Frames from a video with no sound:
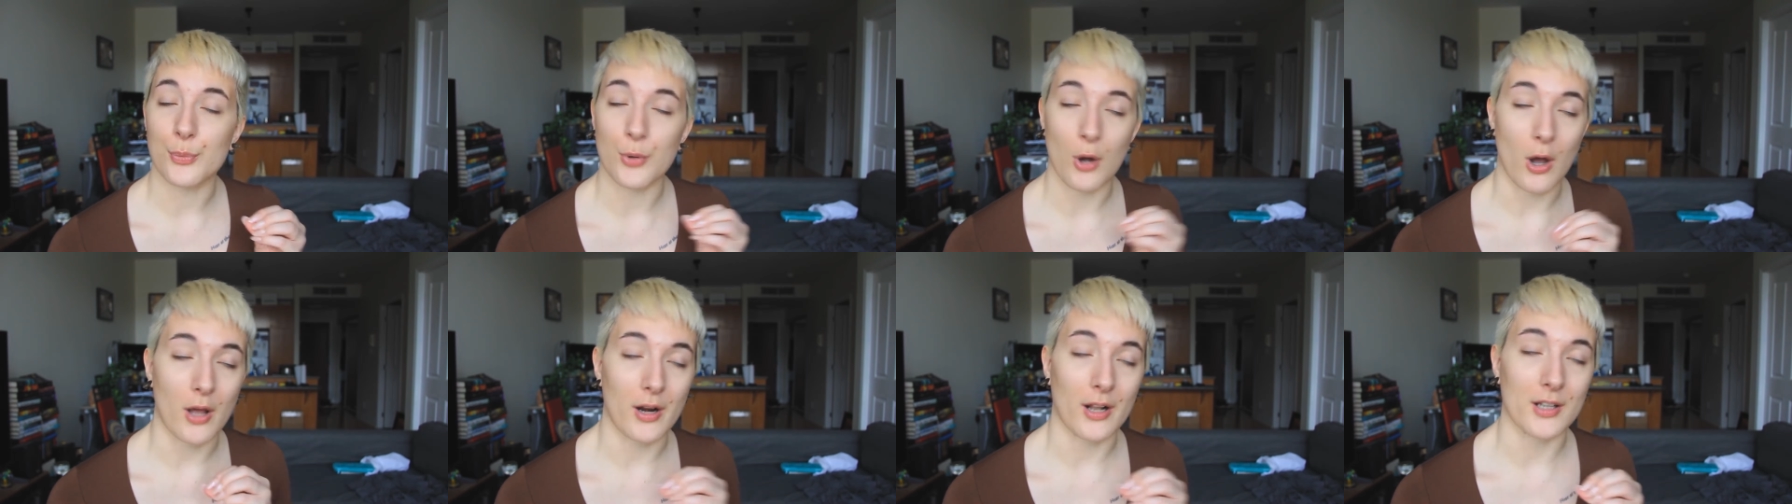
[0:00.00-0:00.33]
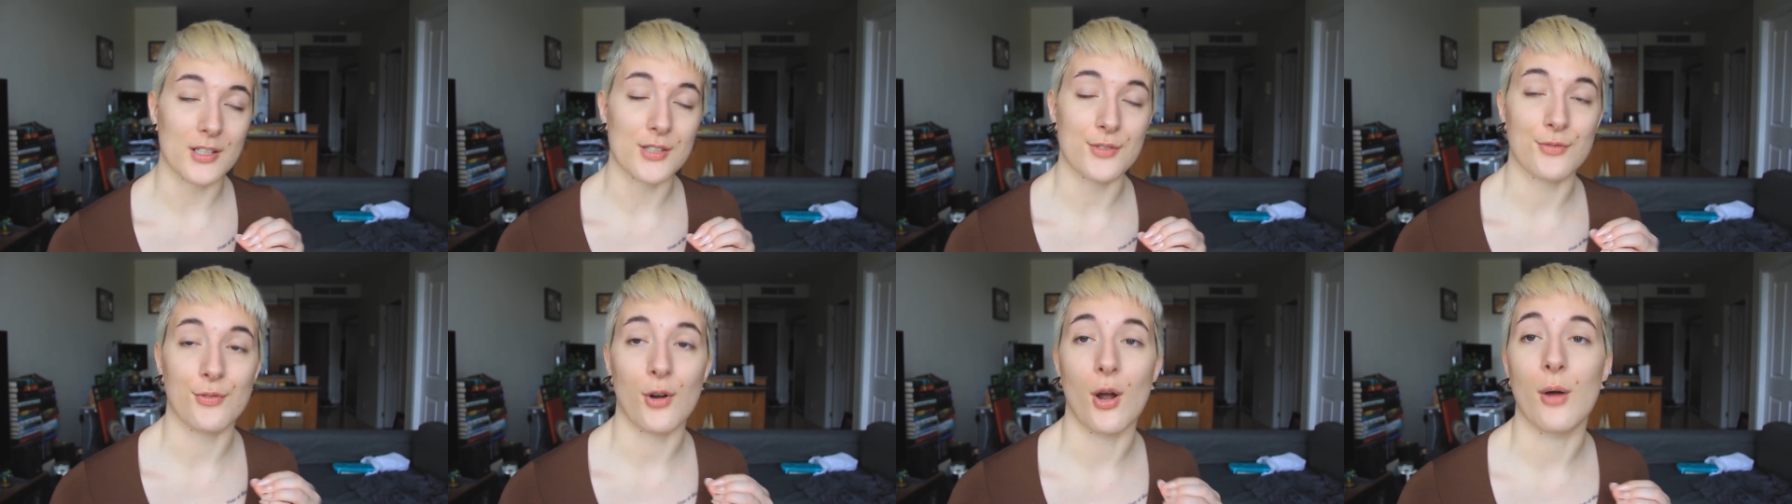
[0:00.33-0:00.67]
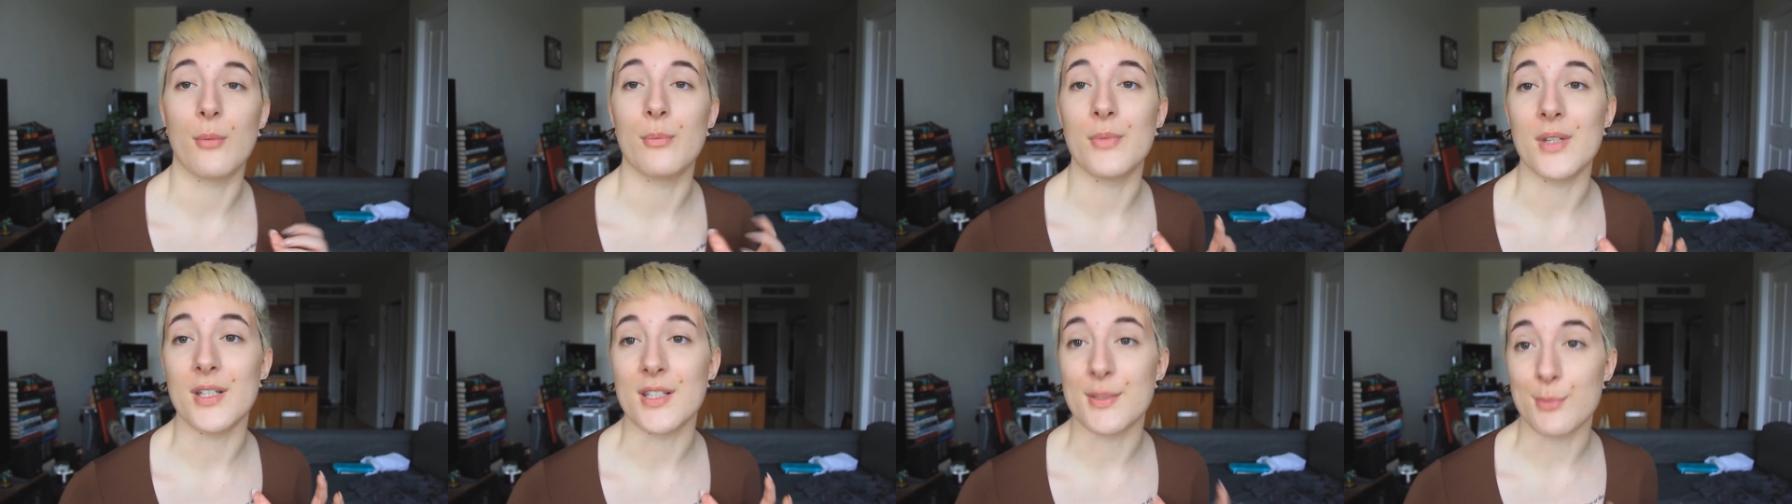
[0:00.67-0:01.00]
products
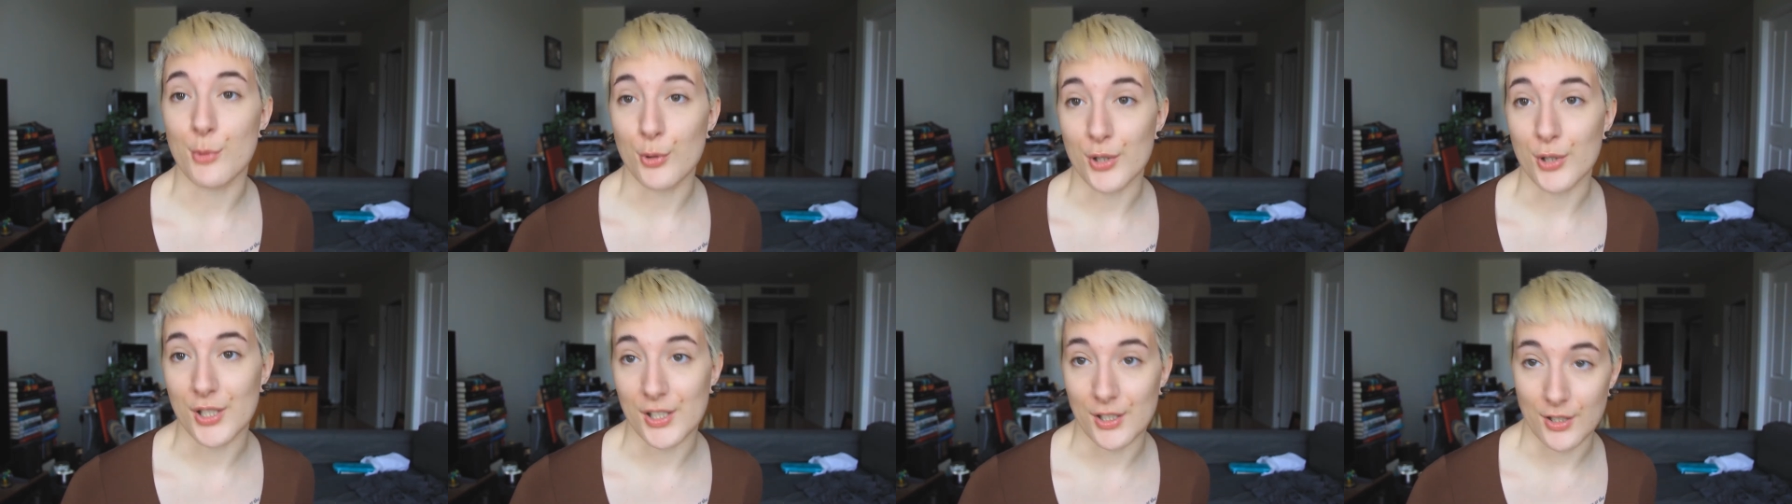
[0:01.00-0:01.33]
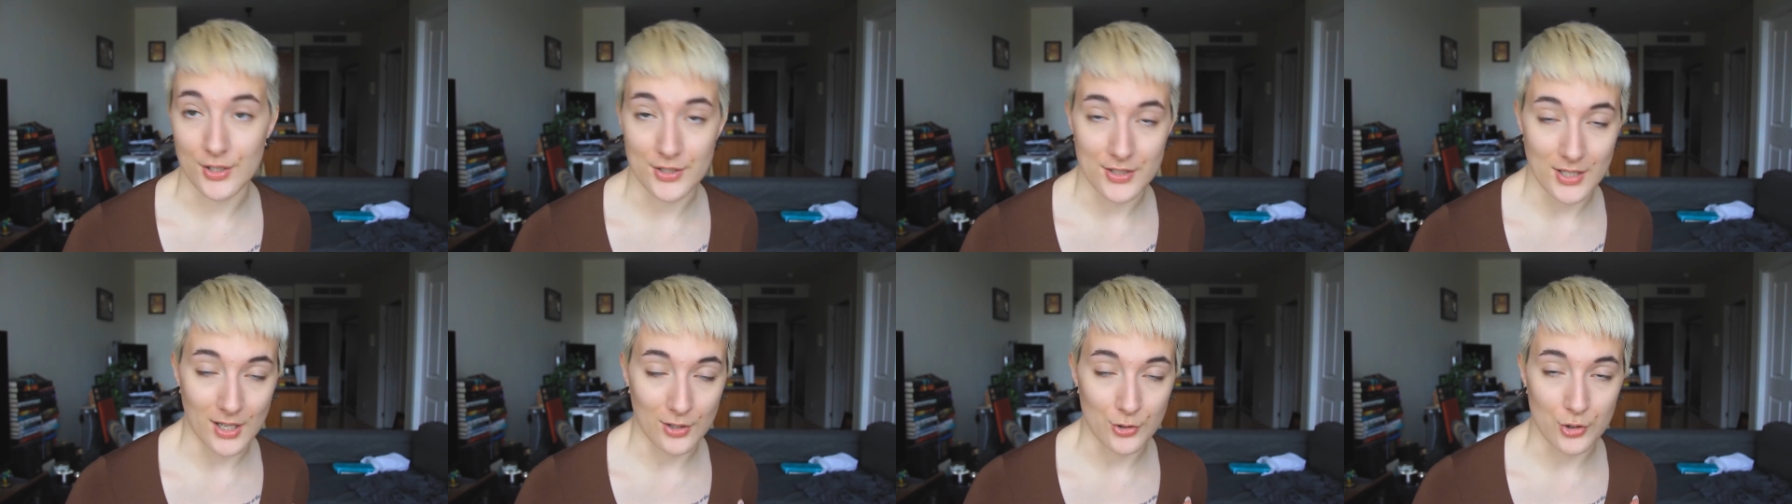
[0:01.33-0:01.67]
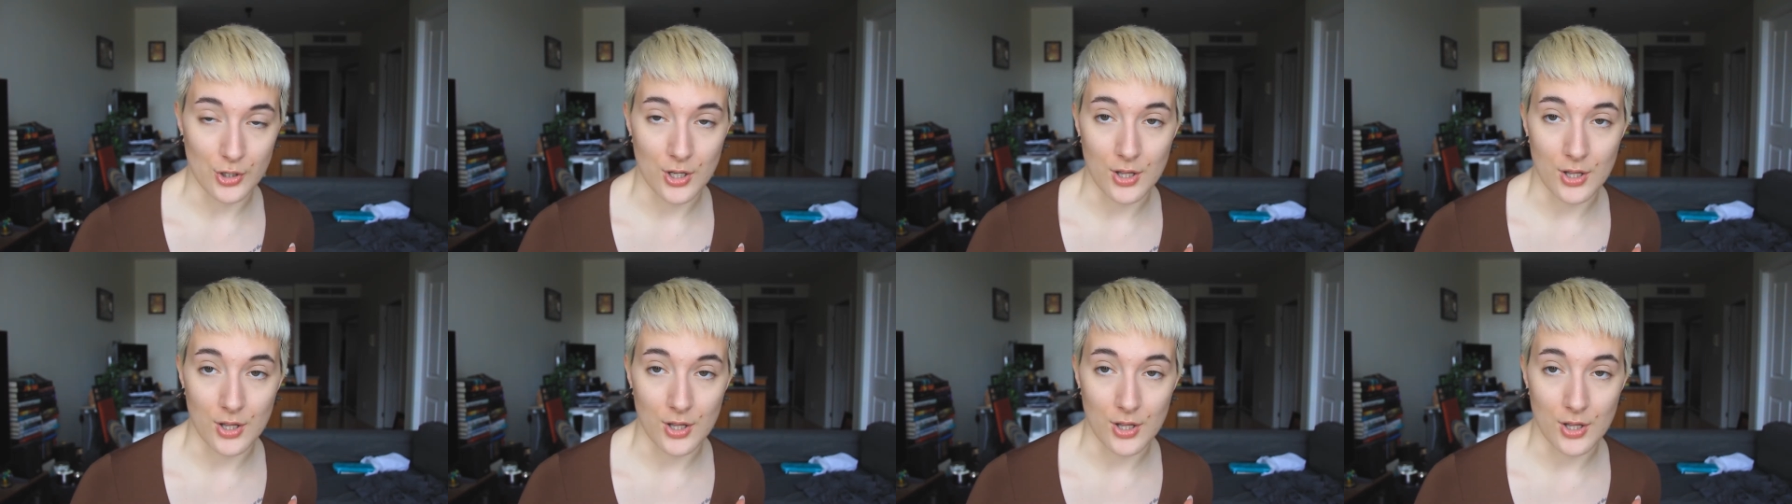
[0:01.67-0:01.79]
from the Smoky Nostalgia